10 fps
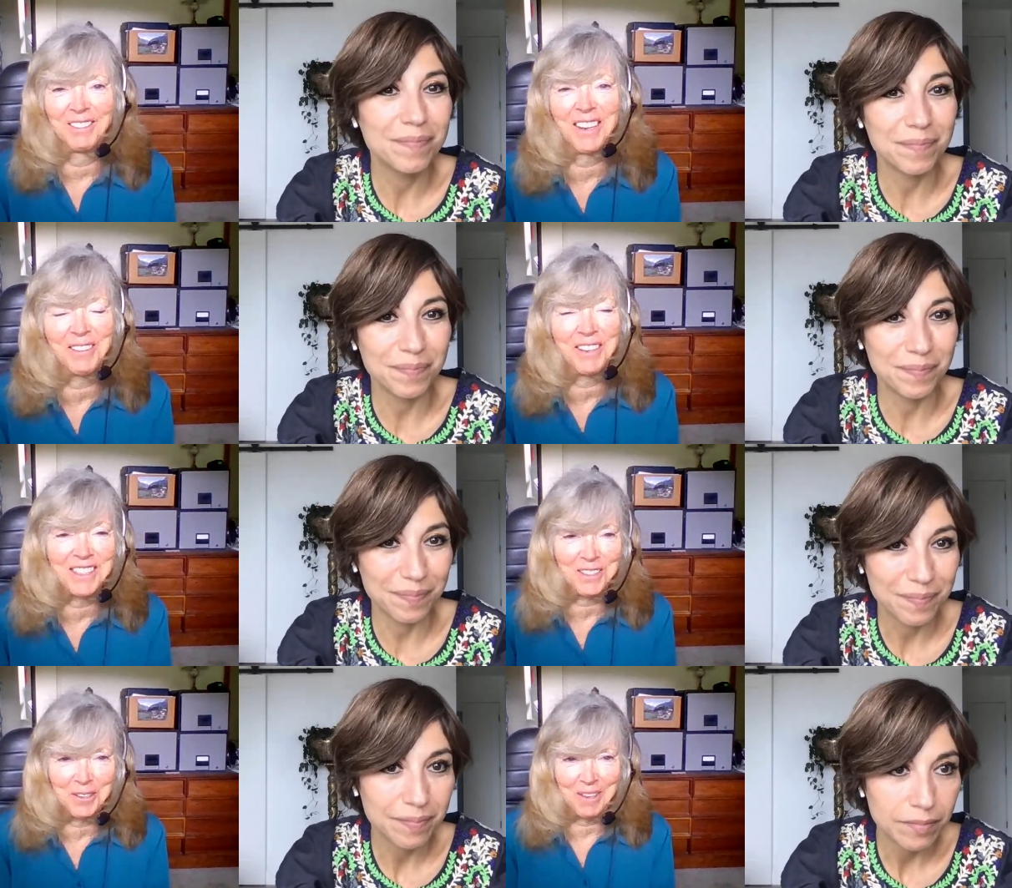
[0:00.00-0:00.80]
Speaker 1: what do we
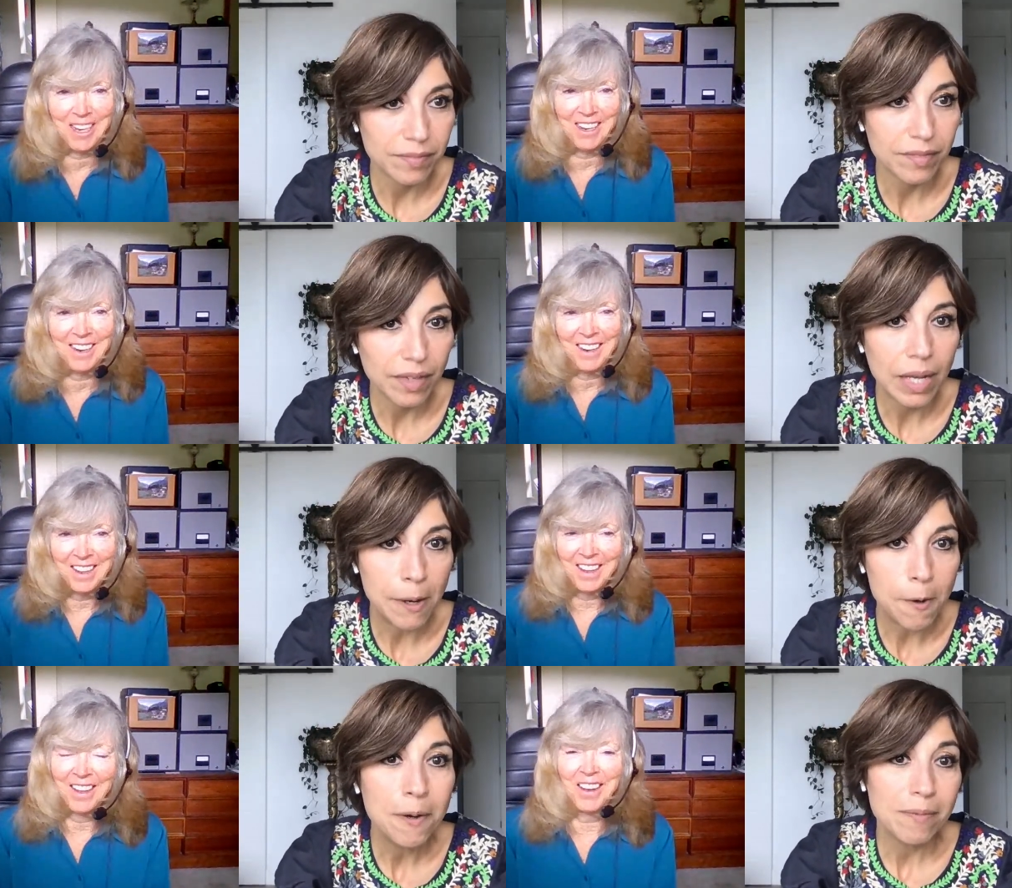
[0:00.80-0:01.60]
do about it
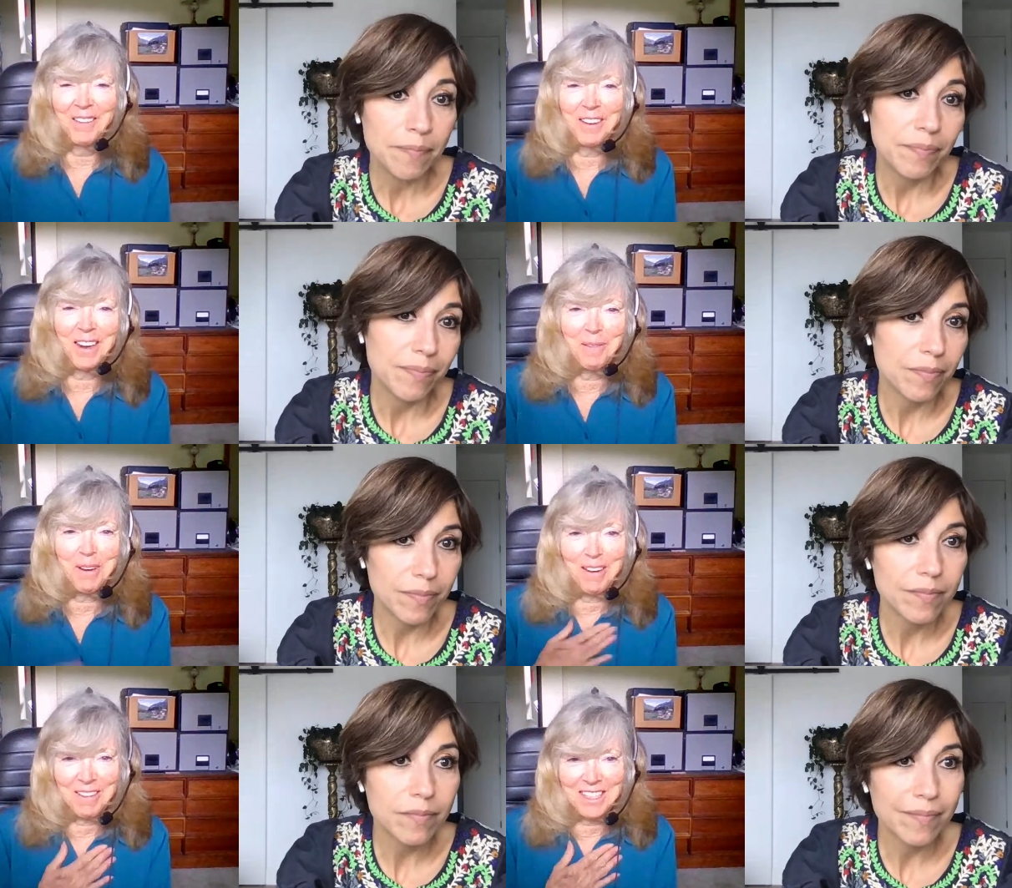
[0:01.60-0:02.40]
i mean
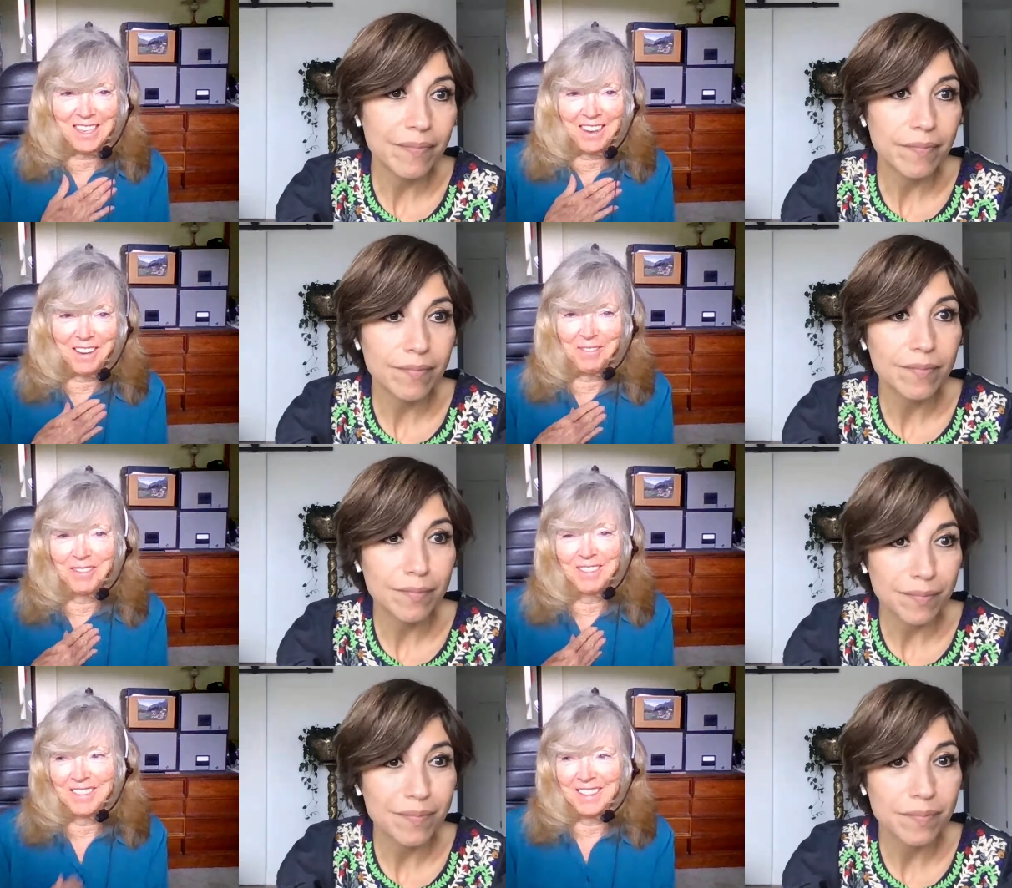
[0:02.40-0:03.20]
i'm always i
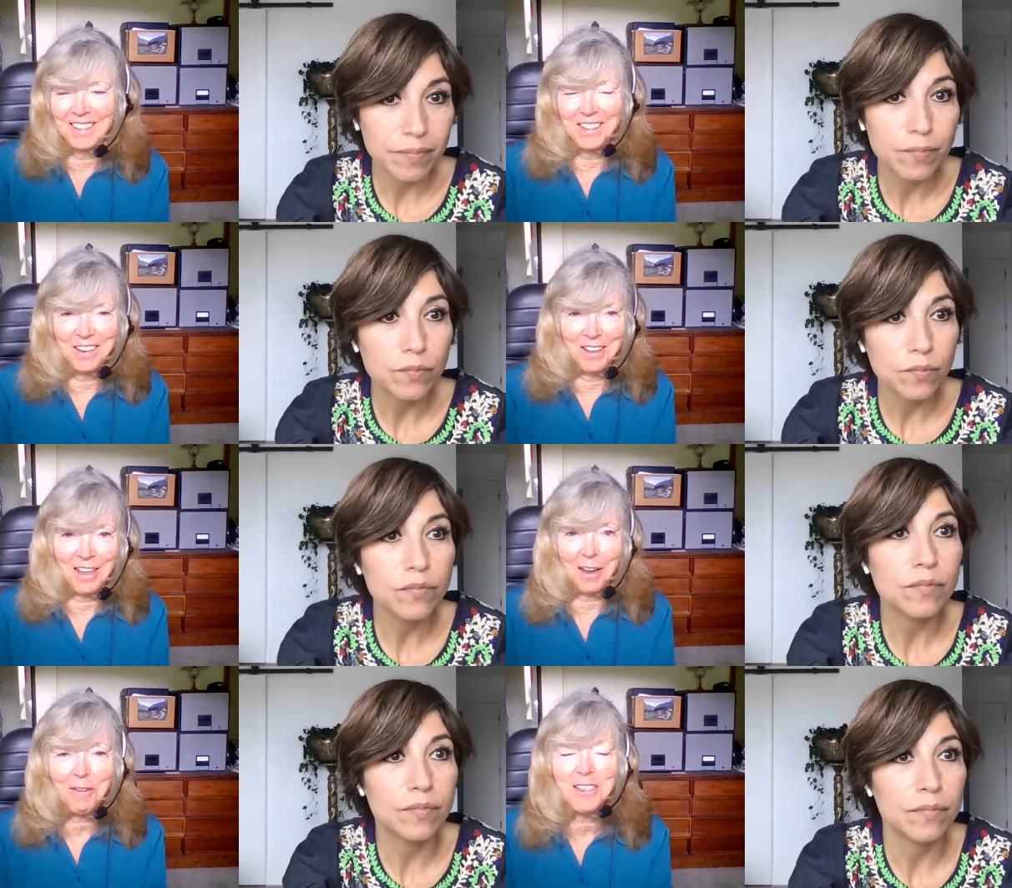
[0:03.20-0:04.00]
you
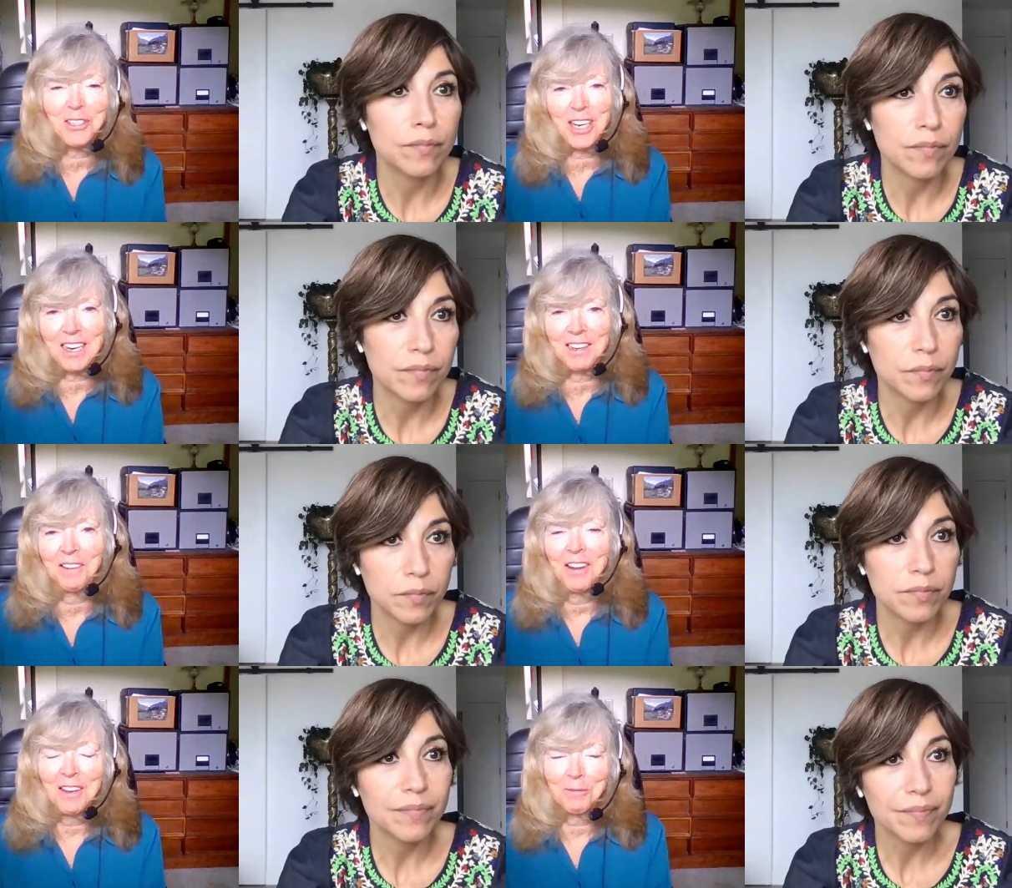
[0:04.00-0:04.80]
know i always try
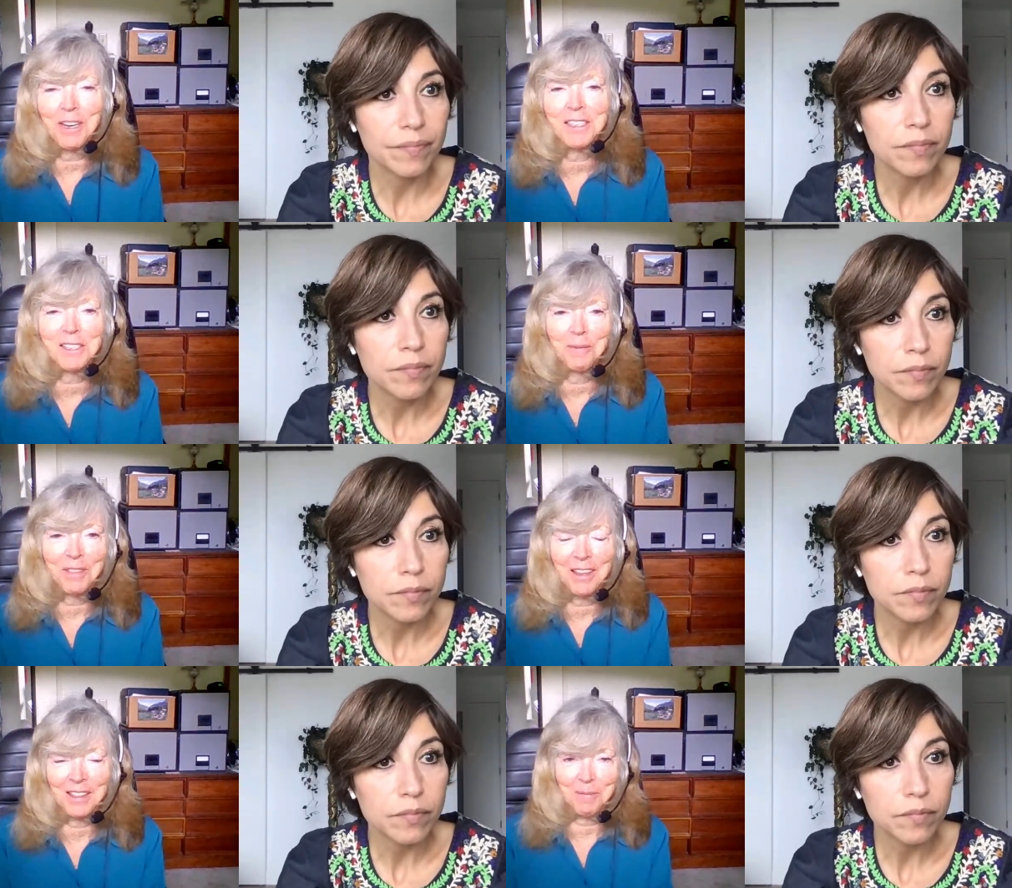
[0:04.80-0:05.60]
to write
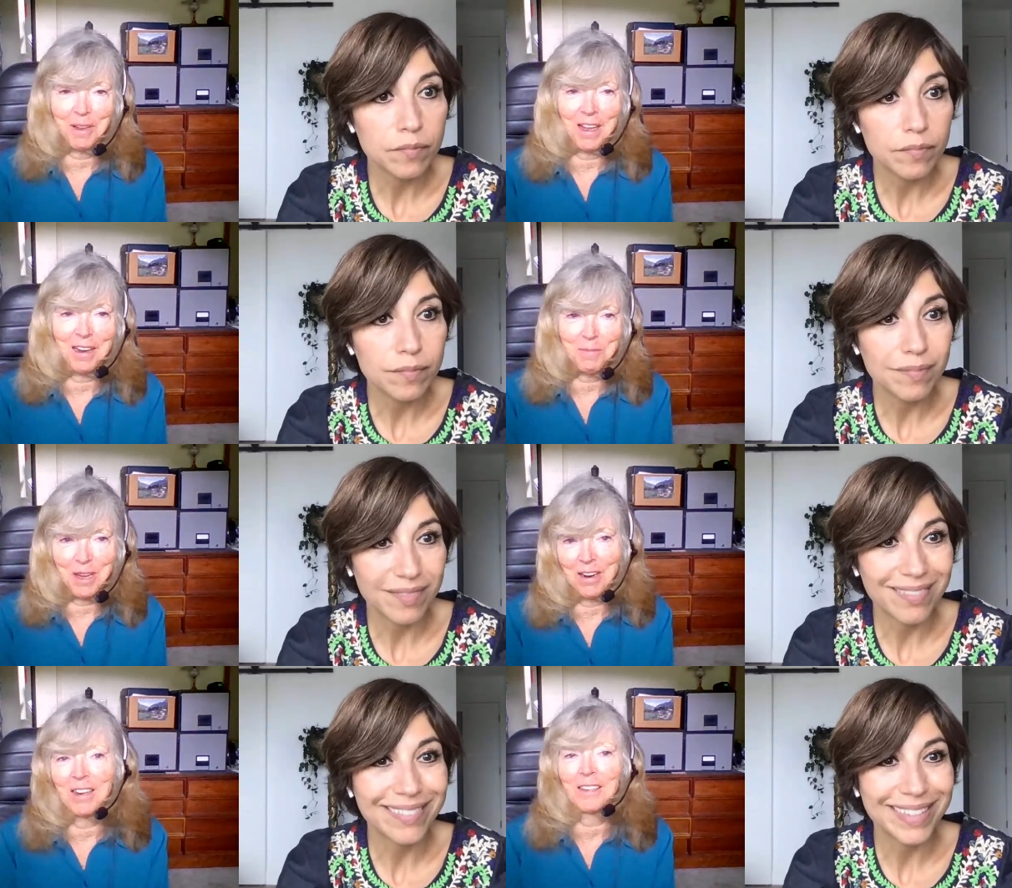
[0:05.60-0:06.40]
something at the end of
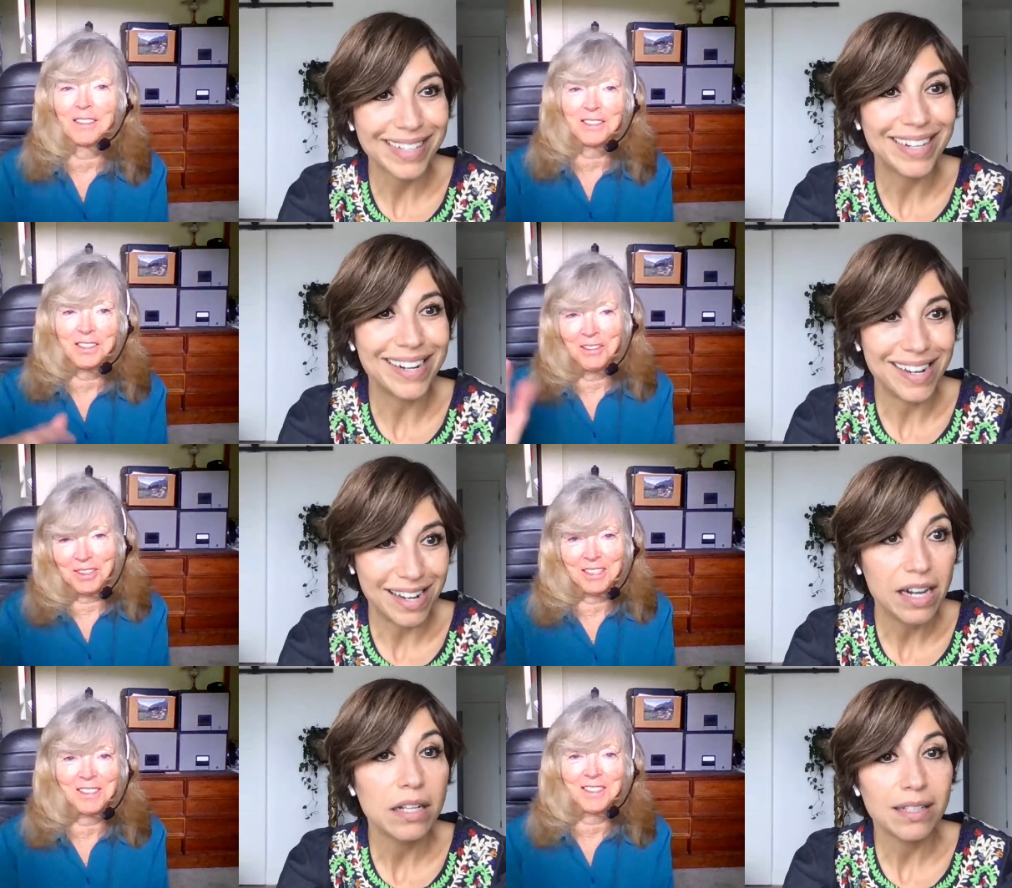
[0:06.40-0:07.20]
my articles you
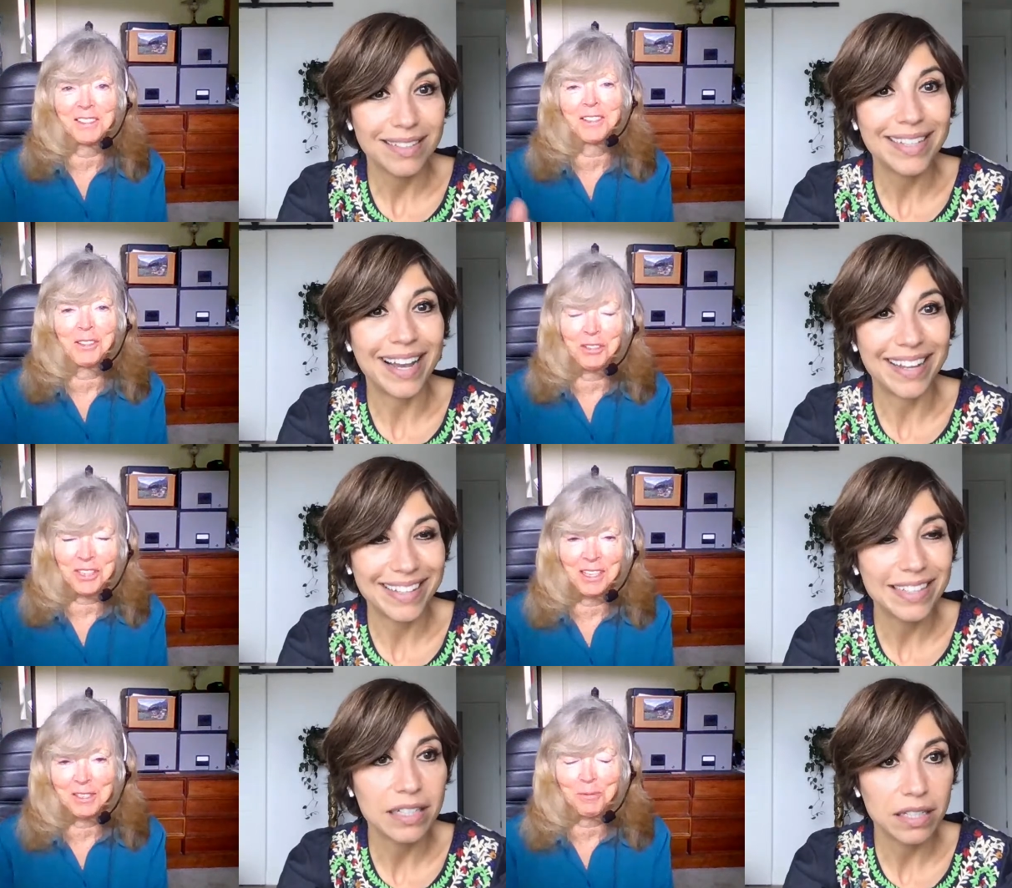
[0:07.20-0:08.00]
know this is the solution yeah.